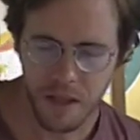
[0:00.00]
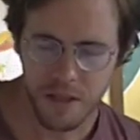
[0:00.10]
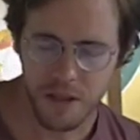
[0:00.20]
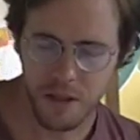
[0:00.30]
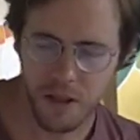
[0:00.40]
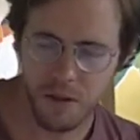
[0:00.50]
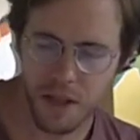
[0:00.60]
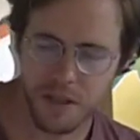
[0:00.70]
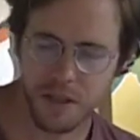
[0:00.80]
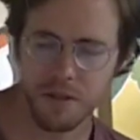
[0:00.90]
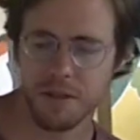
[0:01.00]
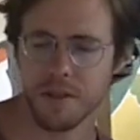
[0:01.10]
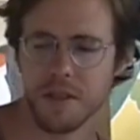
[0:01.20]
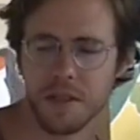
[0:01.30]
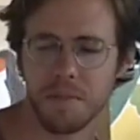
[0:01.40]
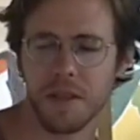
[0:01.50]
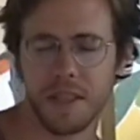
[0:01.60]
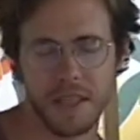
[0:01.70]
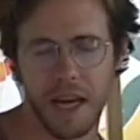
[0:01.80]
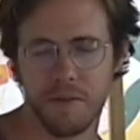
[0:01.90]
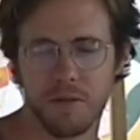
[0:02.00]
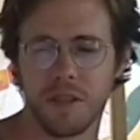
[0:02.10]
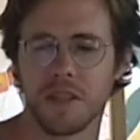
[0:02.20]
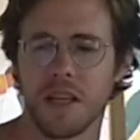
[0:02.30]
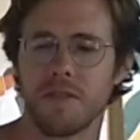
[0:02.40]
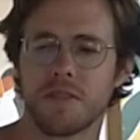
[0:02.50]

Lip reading: So you also, to have a really safe